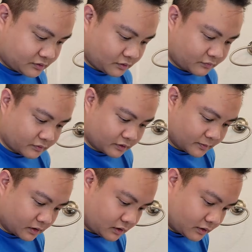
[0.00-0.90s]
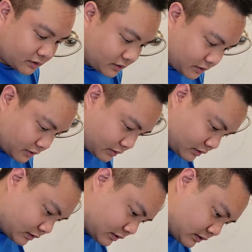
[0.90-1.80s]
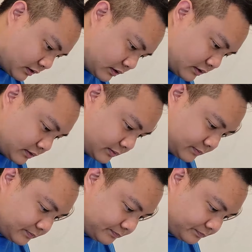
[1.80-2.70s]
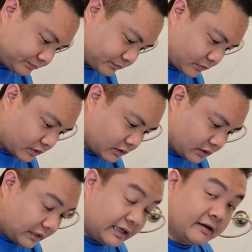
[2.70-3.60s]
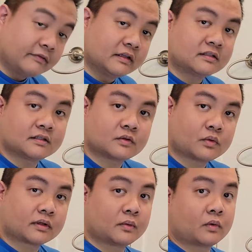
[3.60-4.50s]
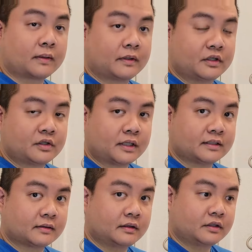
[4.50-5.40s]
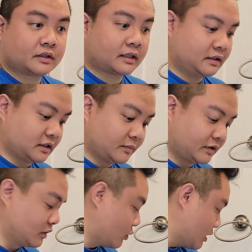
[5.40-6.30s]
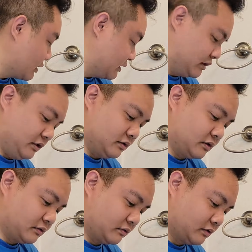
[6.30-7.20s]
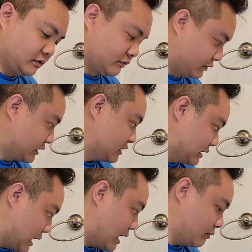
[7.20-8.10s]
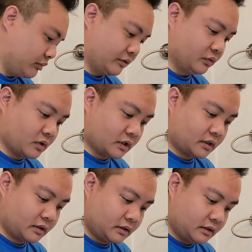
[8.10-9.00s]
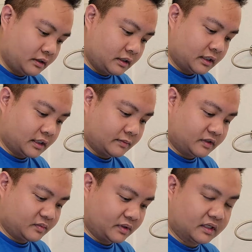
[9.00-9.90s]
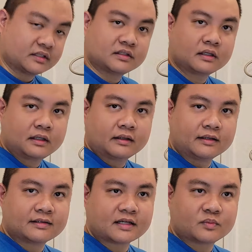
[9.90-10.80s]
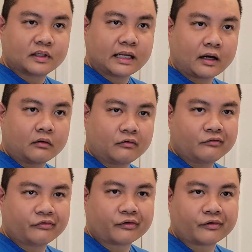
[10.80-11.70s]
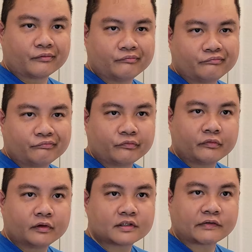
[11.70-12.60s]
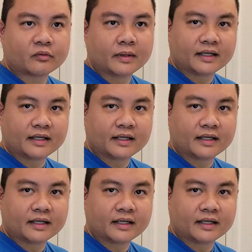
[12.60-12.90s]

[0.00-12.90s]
And if this doesn't work, then what I'm gonna try is I'm gonna try dumping the water and using freshly hot boiled water, just because this has been out for several minutes now, so it may have cooled down enough that it's not going to heat up enough.